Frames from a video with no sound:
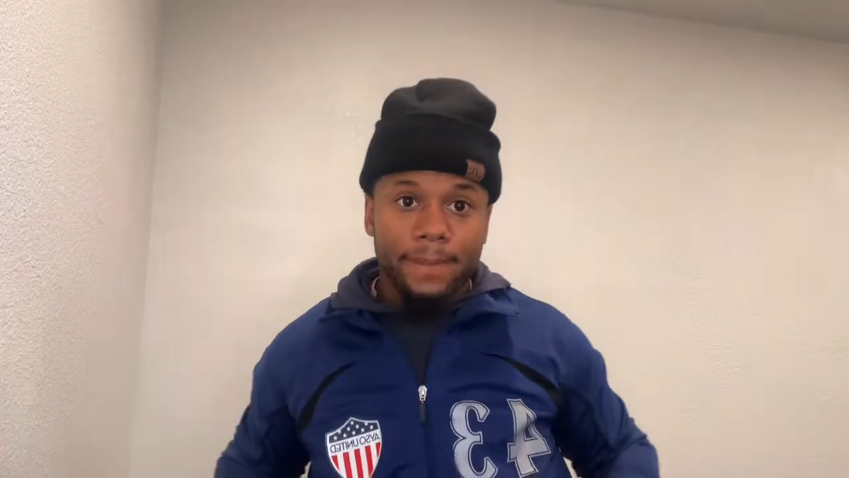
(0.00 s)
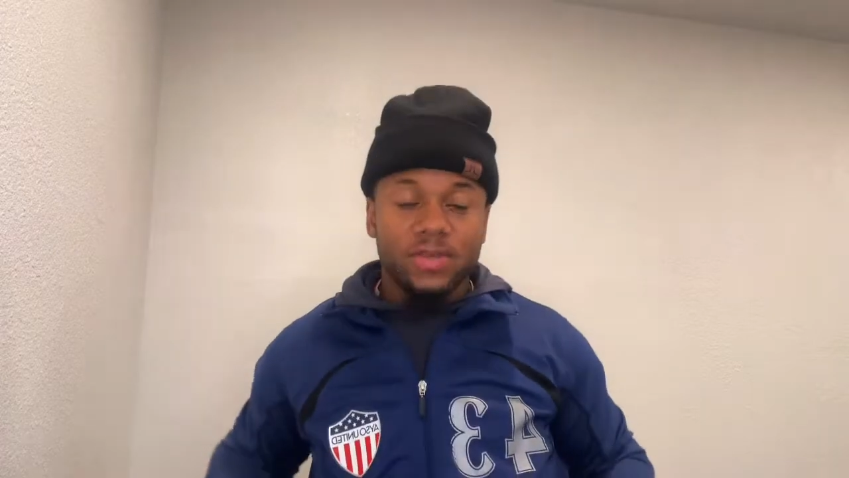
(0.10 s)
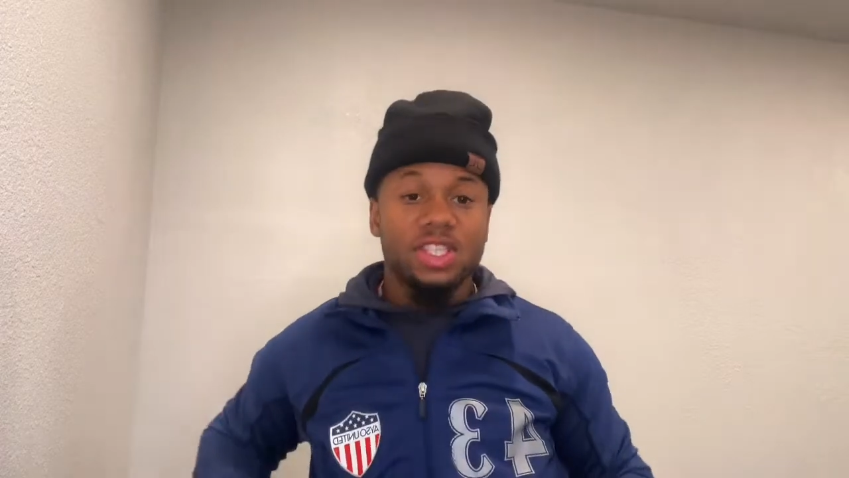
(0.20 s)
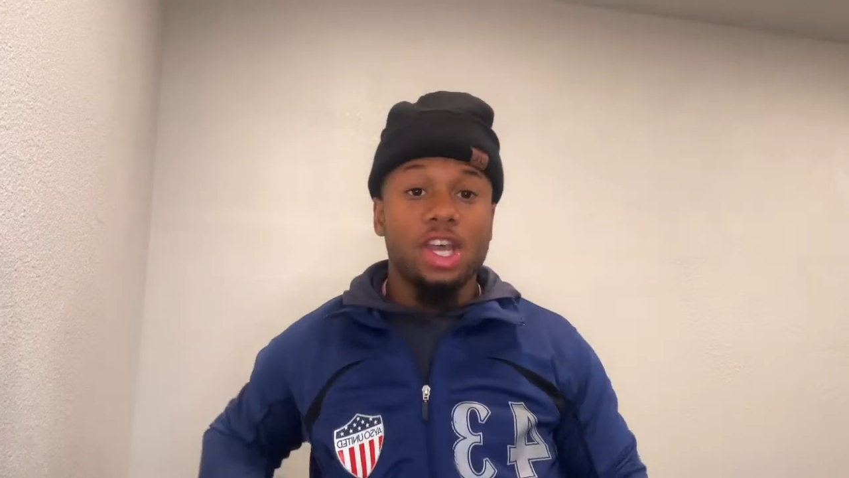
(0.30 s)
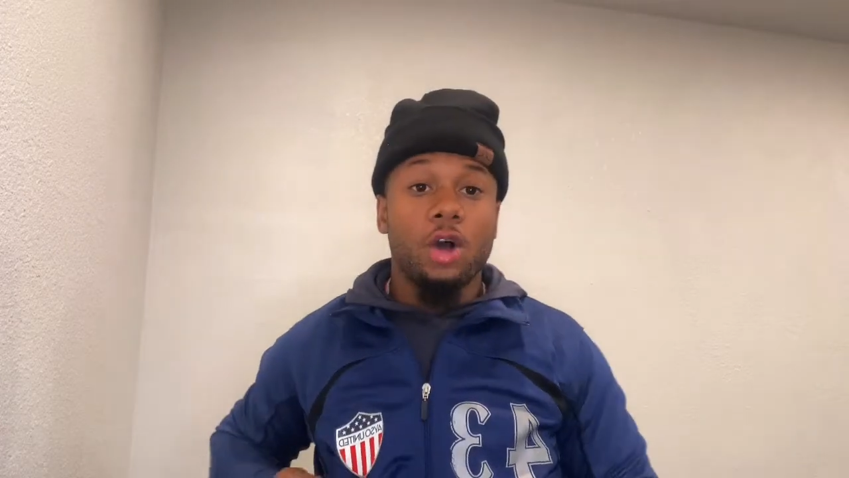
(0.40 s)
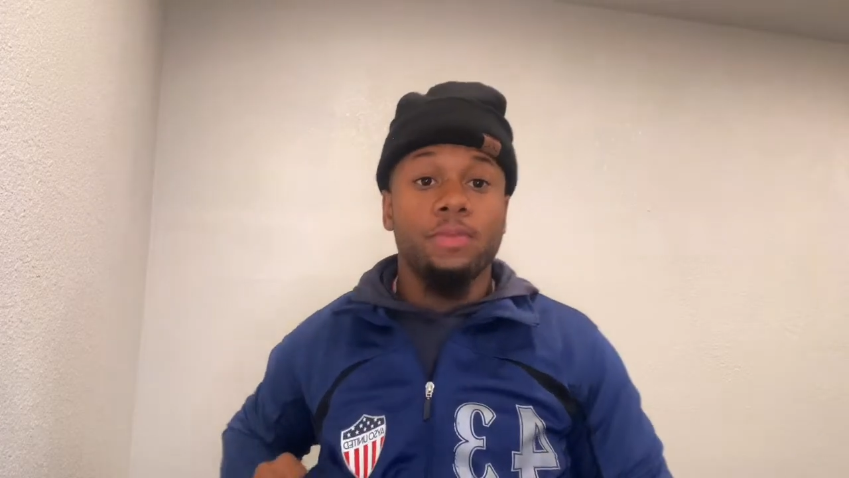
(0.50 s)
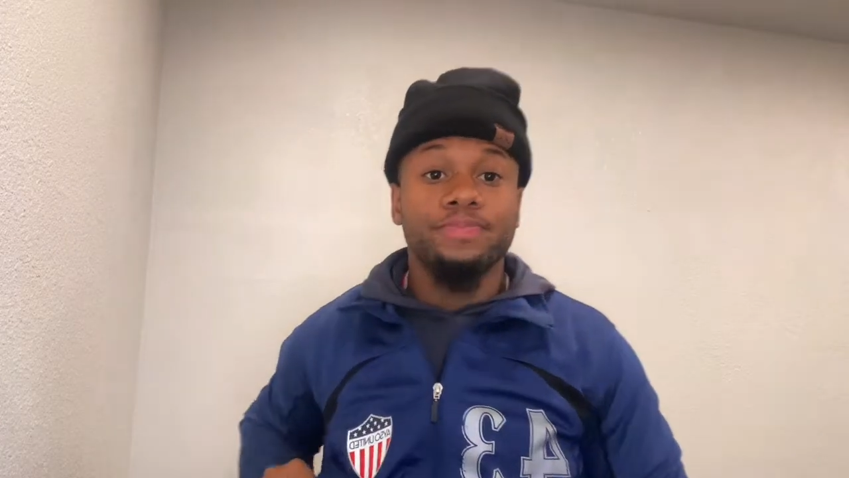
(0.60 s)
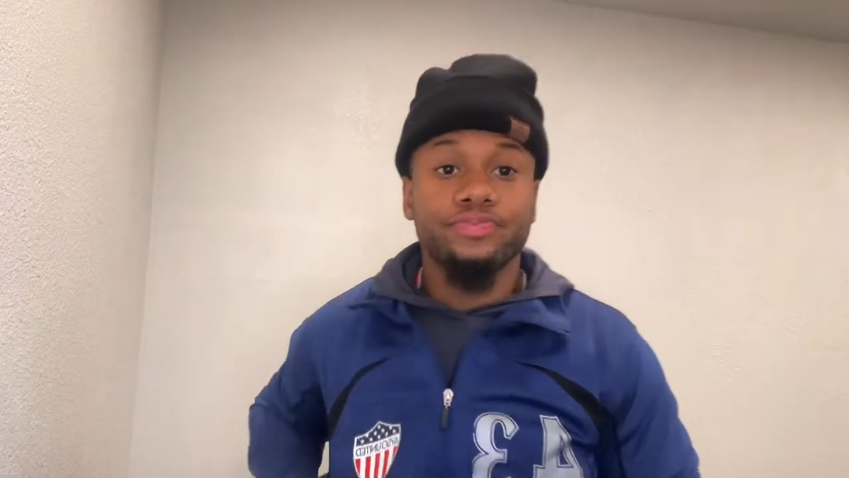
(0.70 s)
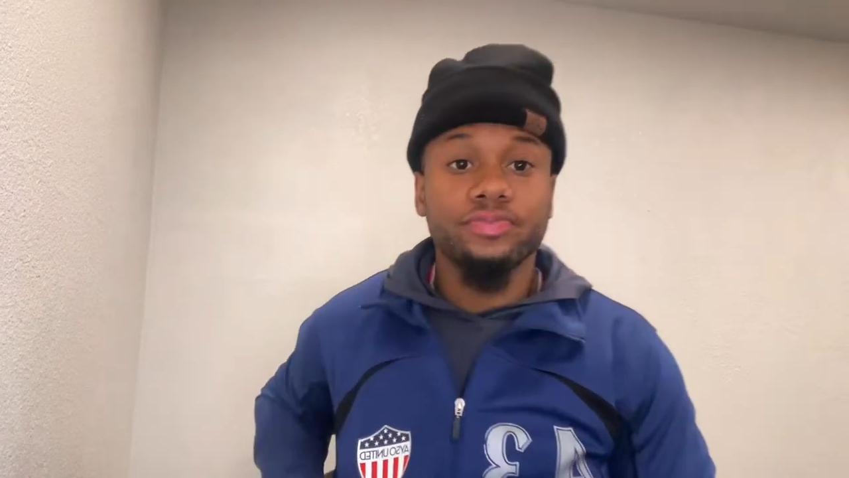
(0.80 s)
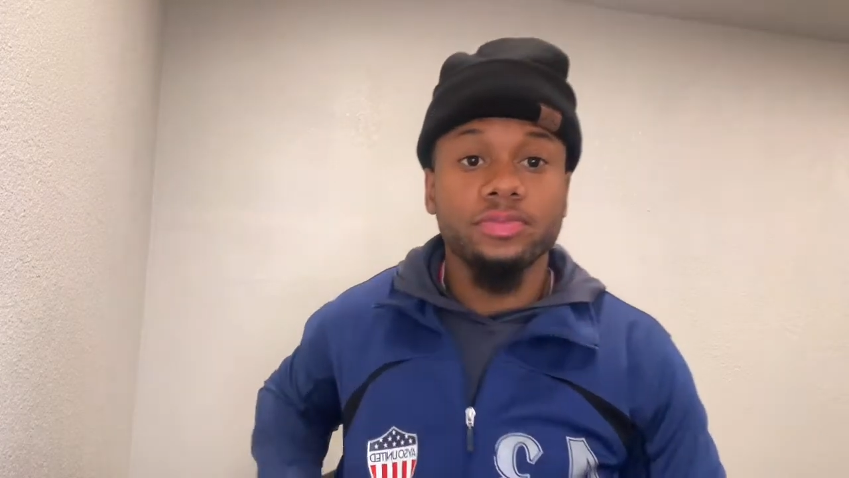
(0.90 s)
So
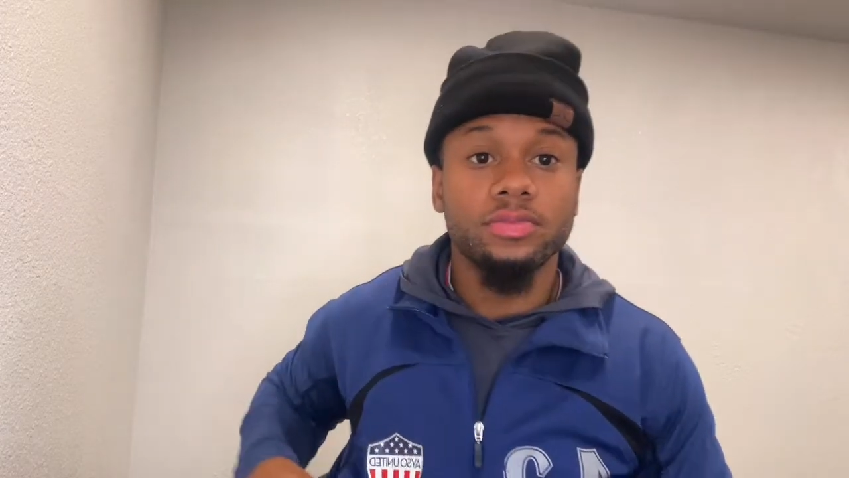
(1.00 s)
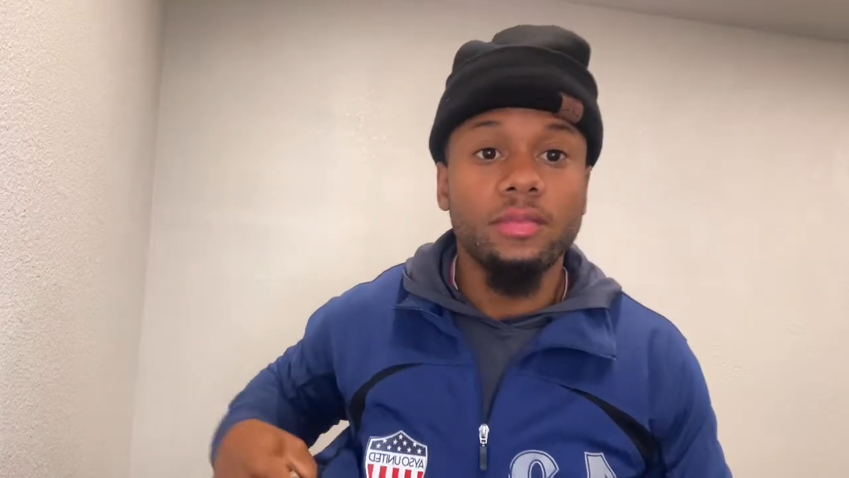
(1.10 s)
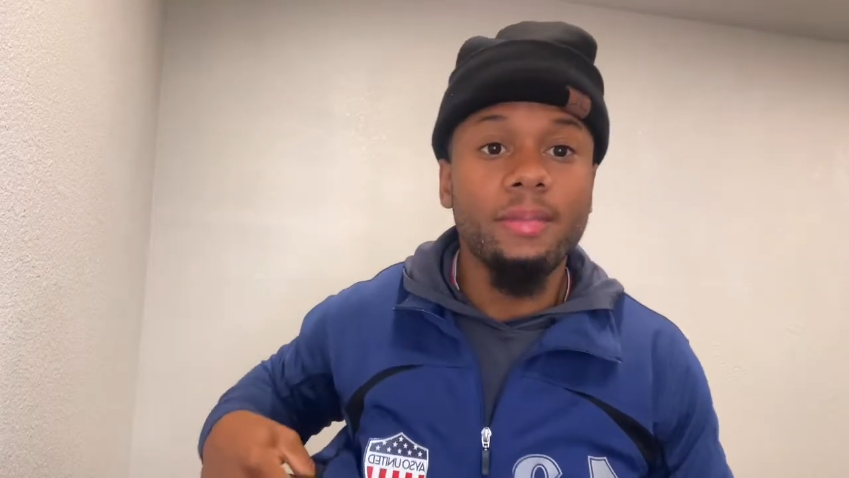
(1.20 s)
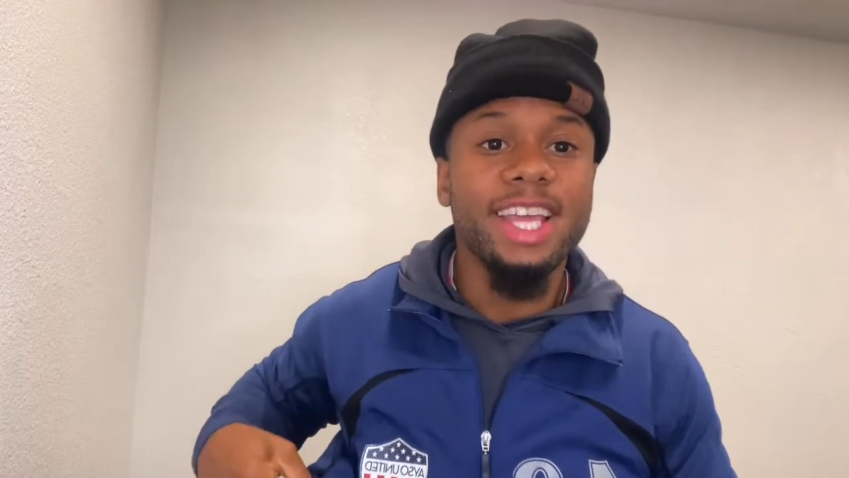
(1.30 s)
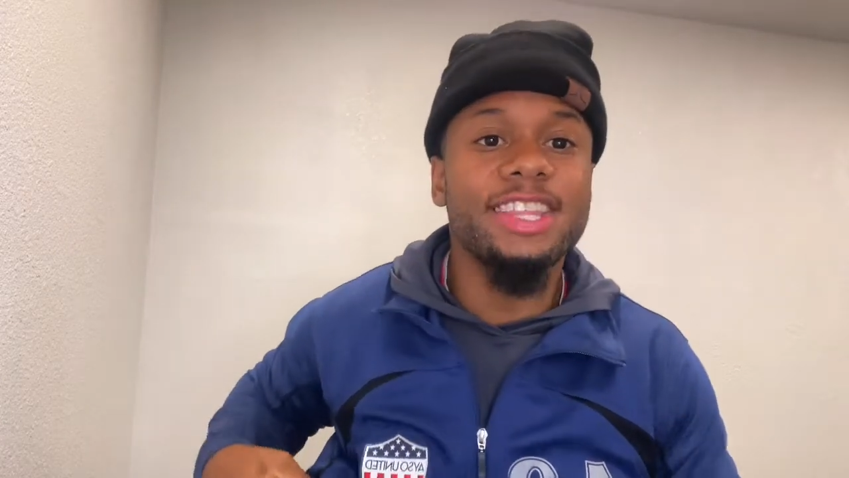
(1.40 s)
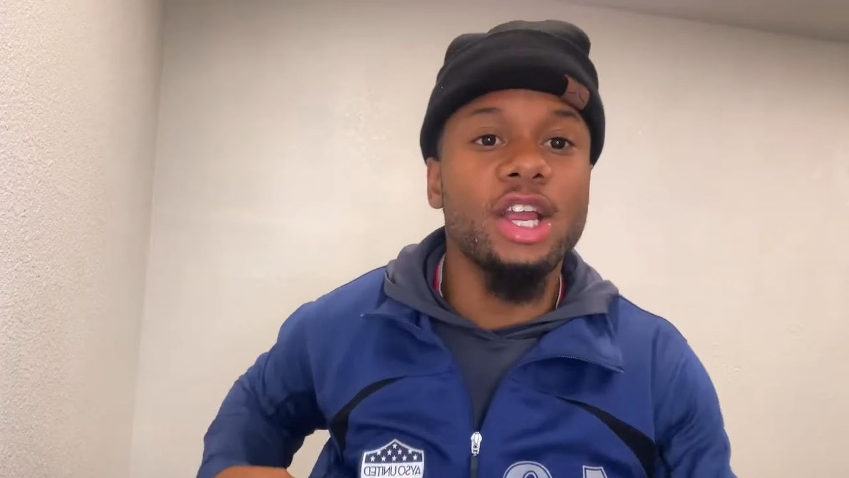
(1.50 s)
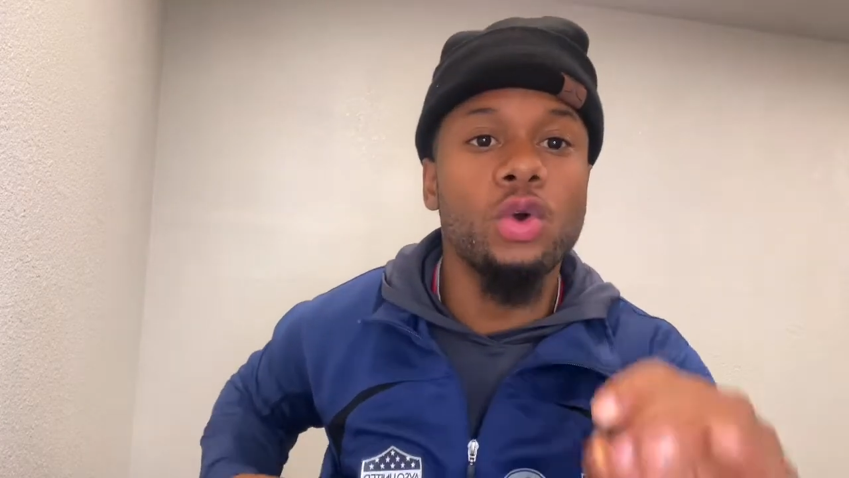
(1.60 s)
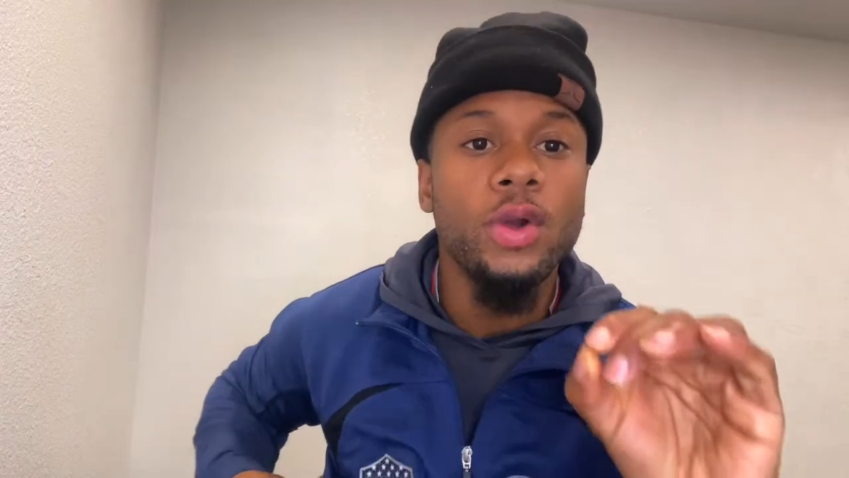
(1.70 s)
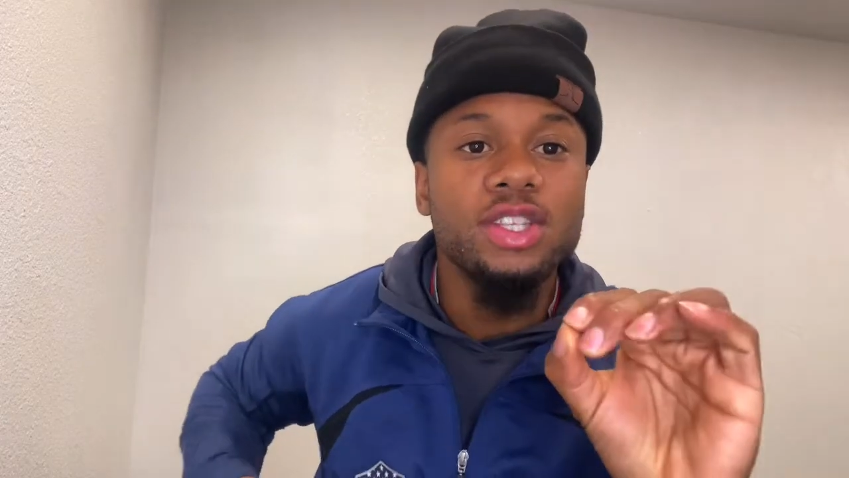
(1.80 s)
they're going